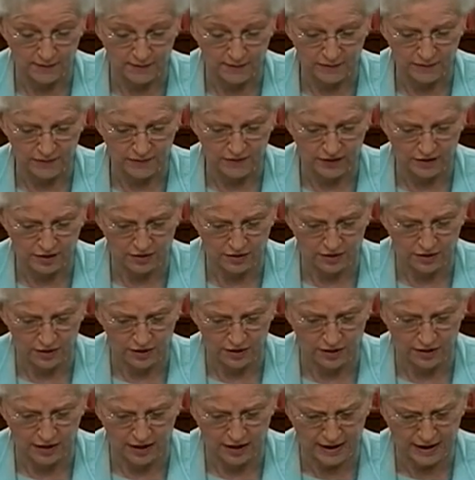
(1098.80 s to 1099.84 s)
They
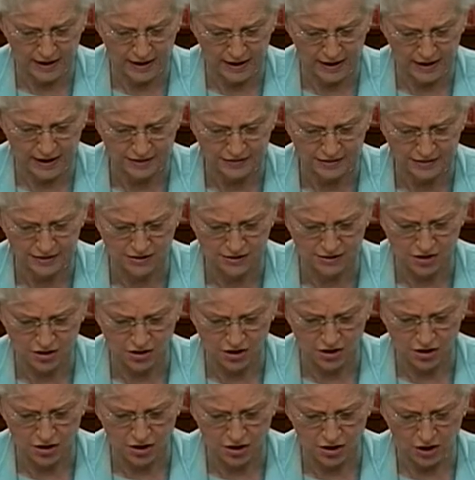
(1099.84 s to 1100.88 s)
all asked,
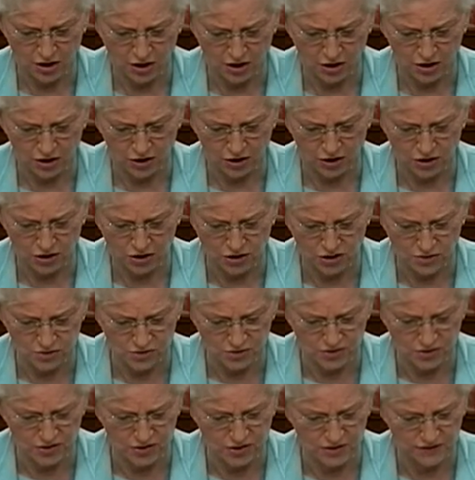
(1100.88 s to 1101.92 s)
Are you
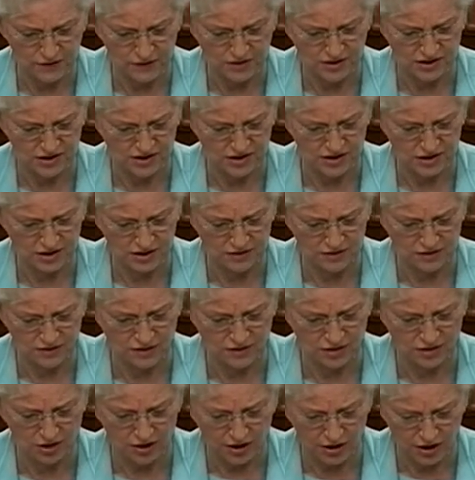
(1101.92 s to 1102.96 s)
then the Son of
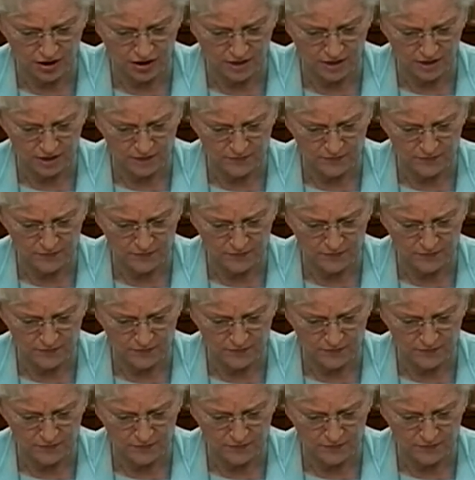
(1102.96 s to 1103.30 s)
God?